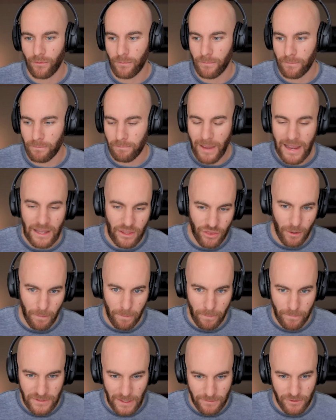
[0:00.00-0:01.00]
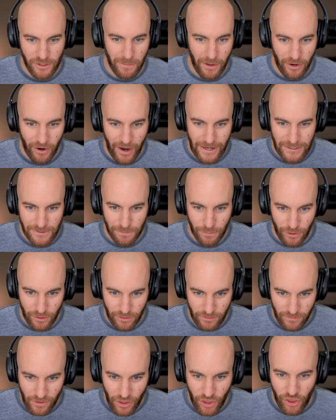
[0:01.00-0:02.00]
make the subject matter
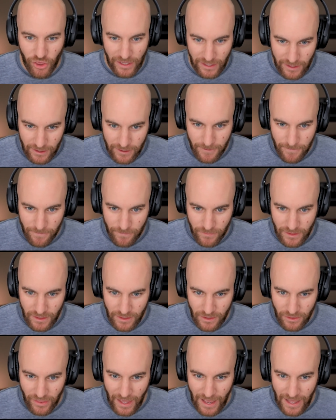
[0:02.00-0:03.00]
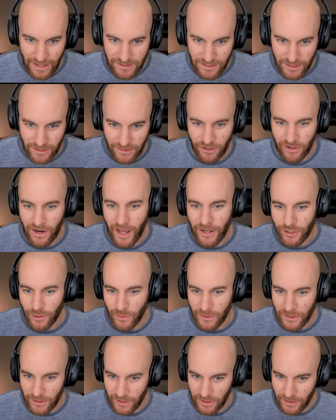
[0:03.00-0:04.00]
expert think that they're not
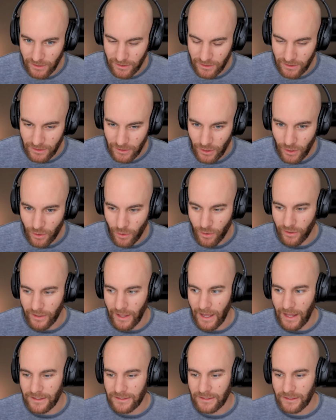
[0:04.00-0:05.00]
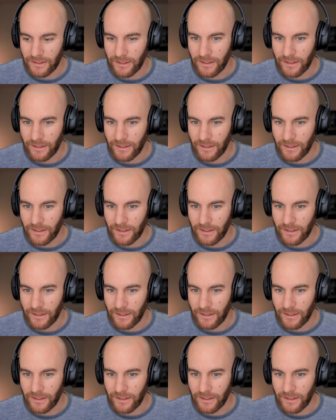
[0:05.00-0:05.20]
doing good or that